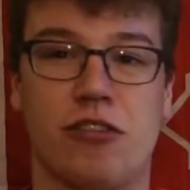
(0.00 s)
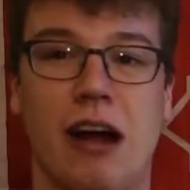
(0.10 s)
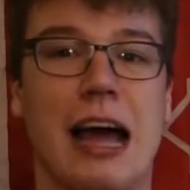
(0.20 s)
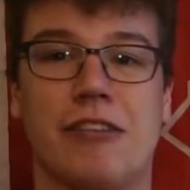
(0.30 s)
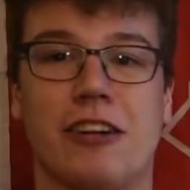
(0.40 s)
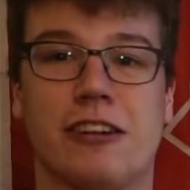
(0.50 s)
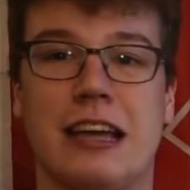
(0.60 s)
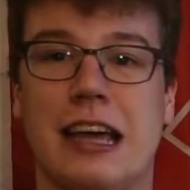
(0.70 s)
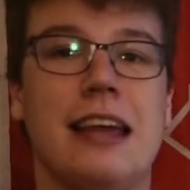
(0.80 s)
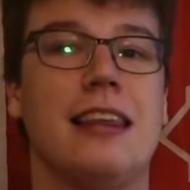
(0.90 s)

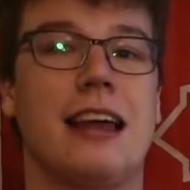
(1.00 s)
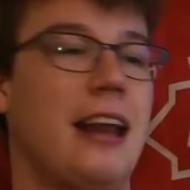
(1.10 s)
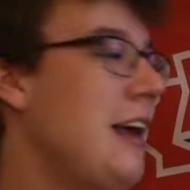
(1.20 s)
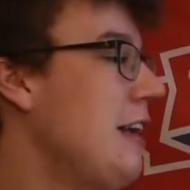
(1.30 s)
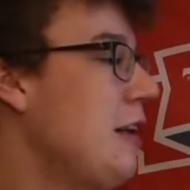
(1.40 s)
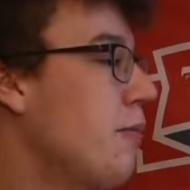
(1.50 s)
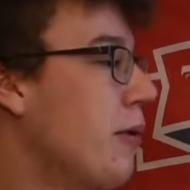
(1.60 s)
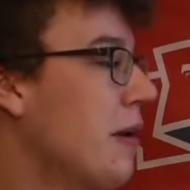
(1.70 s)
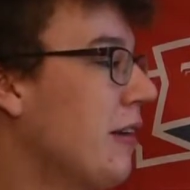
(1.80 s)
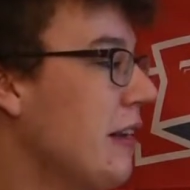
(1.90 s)
rivalry in the Canadian
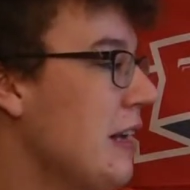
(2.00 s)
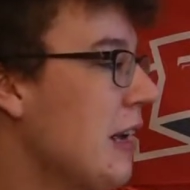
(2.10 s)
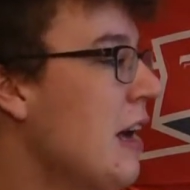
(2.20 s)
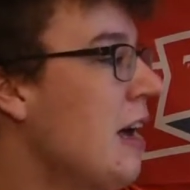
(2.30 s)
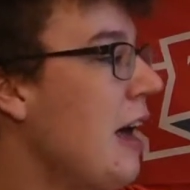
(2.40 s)
Premier League,